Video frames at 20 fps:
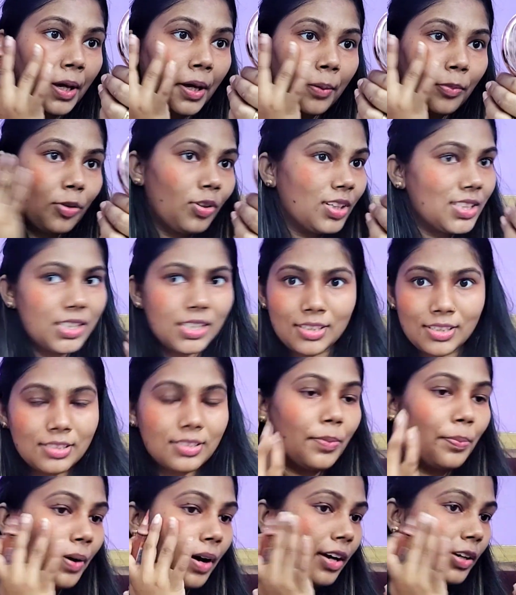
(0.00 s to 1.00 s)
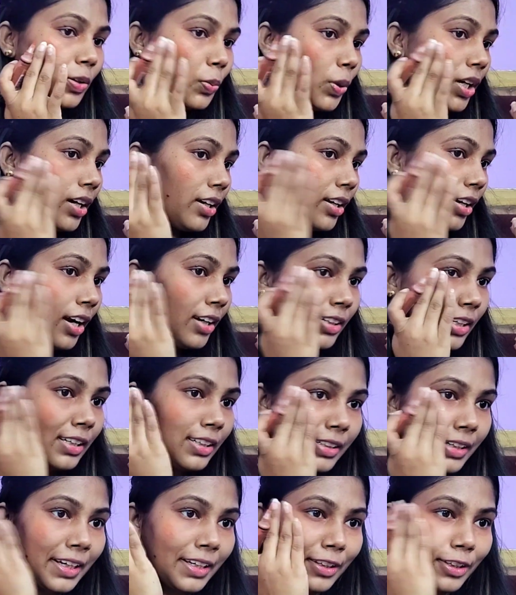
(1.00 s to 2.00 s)
Because this is the part where
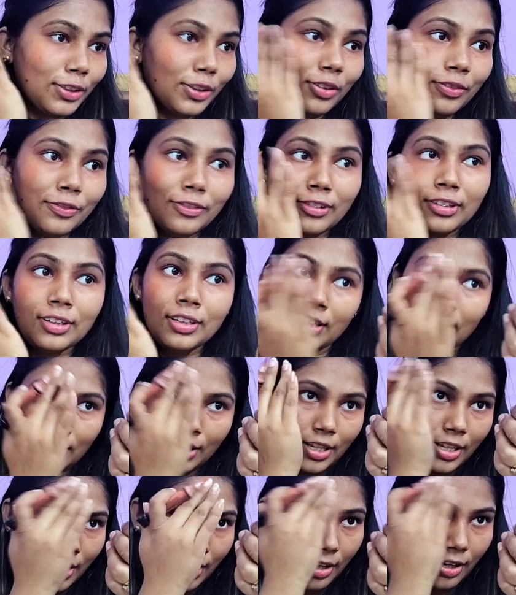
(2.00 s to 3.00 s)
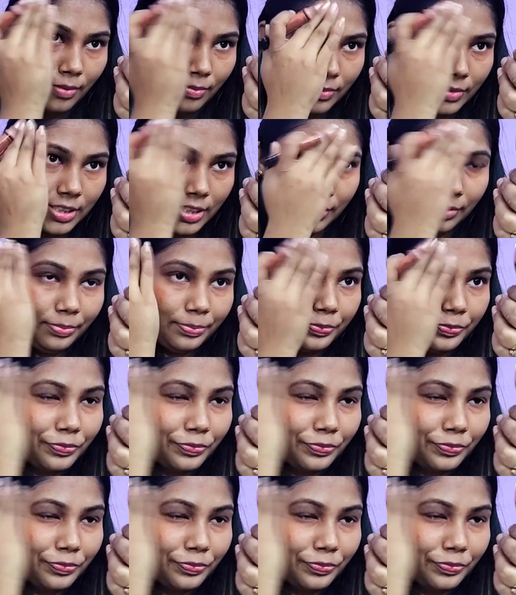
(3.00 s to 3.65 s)
adulting comes in.